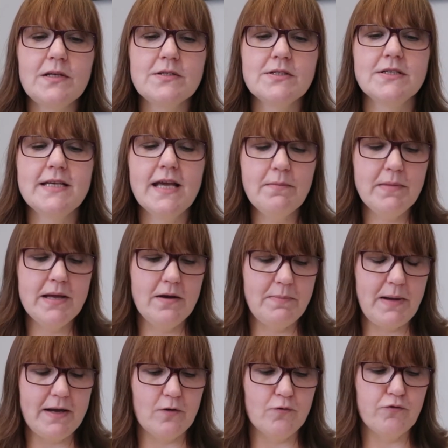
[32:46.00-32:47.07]
So to get me
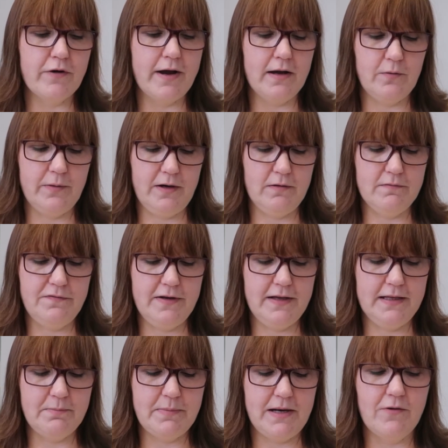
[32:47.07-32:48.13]
back on track when I'm
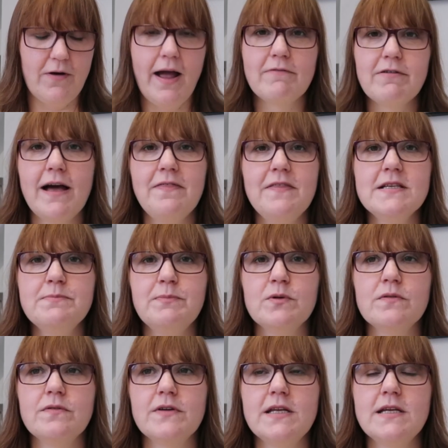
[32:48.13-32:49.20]
feeling better, I've had this
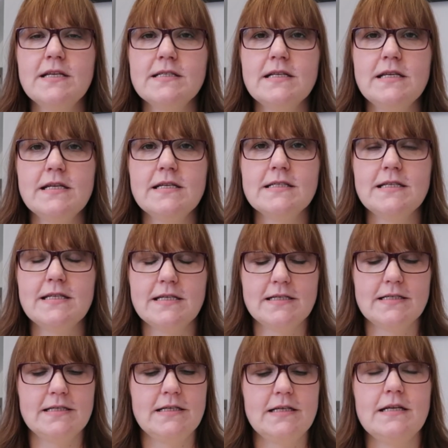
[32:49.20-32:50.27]
book for years and years and
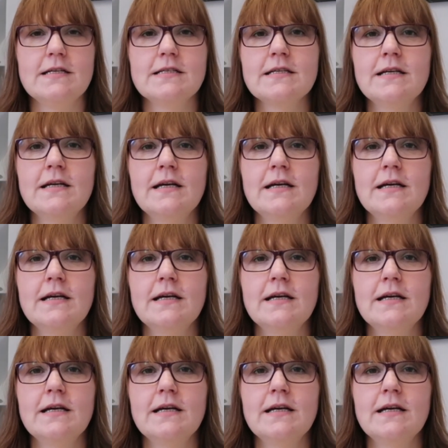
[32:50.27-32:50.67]
years and years.